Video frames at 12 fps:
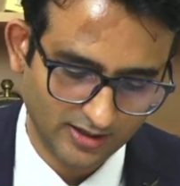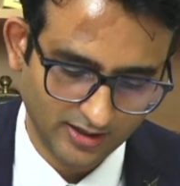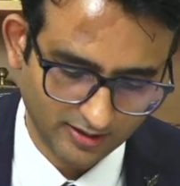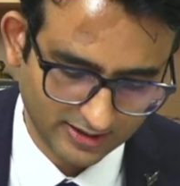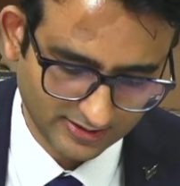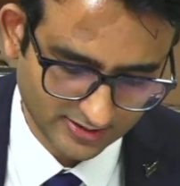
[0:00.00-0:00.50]
all
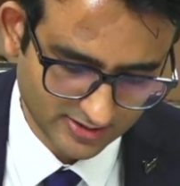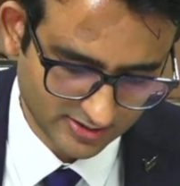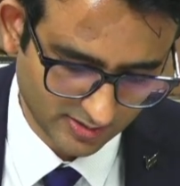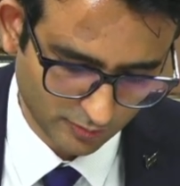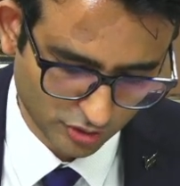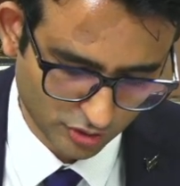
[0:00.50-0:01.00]
right this is the
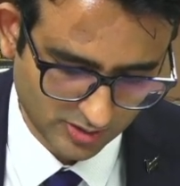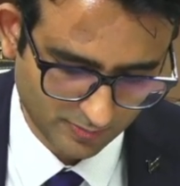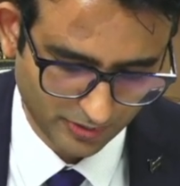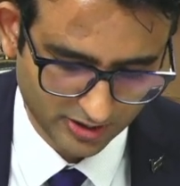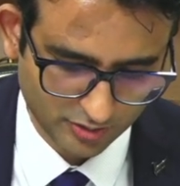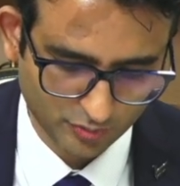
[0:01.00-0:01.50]
most
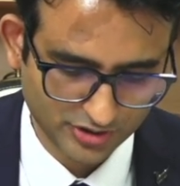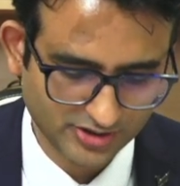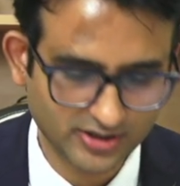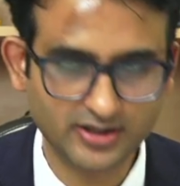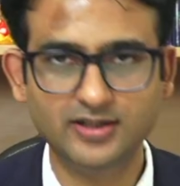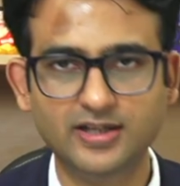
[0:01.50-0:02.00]
important
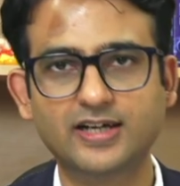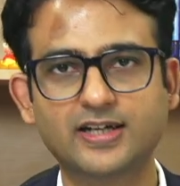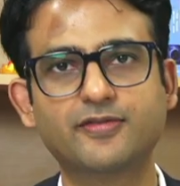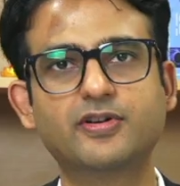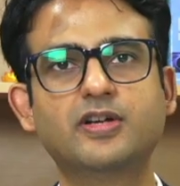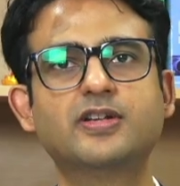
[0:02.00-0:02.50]
question that
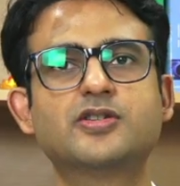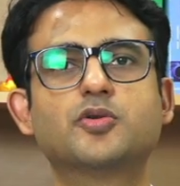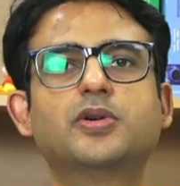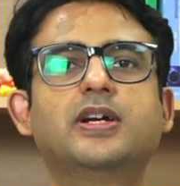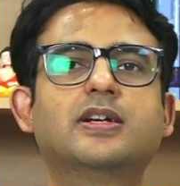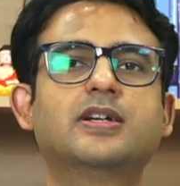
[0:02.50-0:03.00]
every
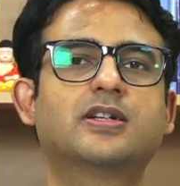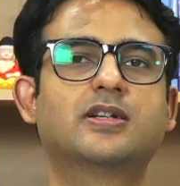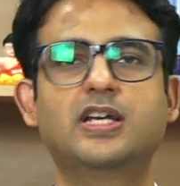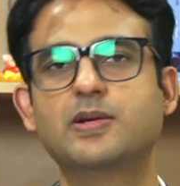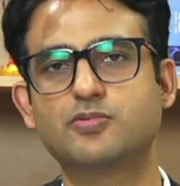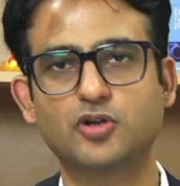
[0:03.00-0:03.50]
student
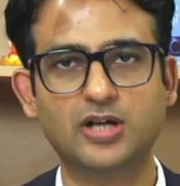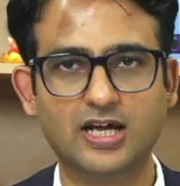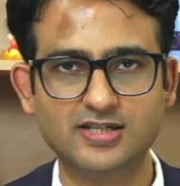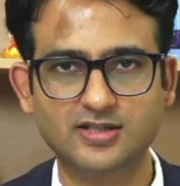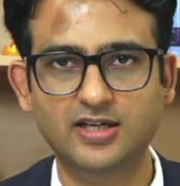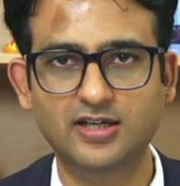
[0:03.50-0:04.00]
keeps on
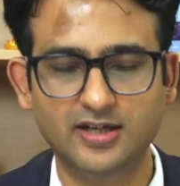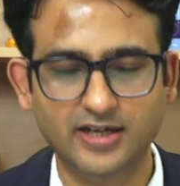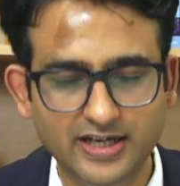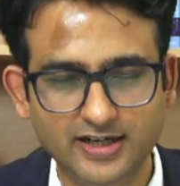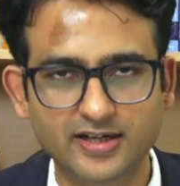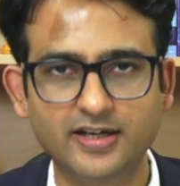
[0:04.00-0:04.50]
asking
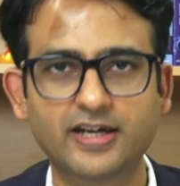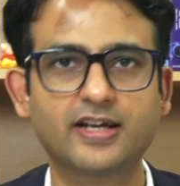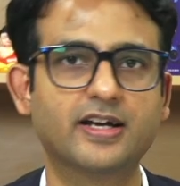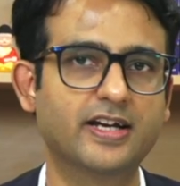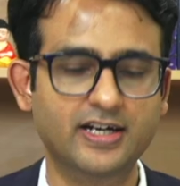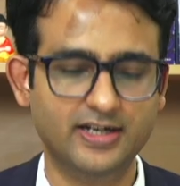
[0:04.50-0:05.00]
again and again
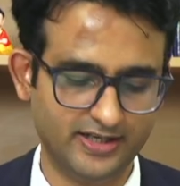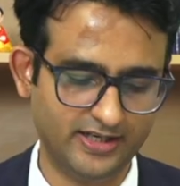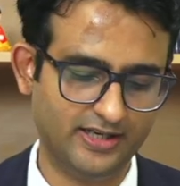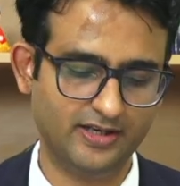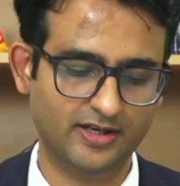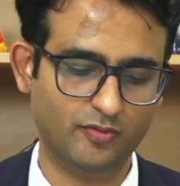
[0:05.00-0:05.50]
again and again